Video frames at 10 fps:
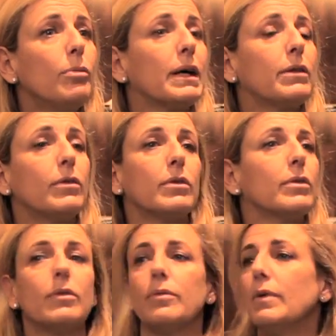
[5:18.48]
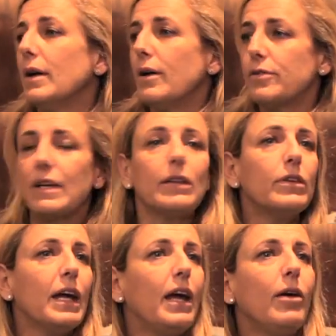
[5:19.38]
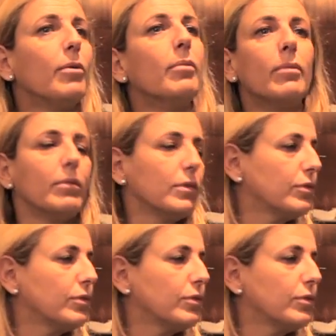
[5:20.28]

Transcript: but the, the Saturday or um,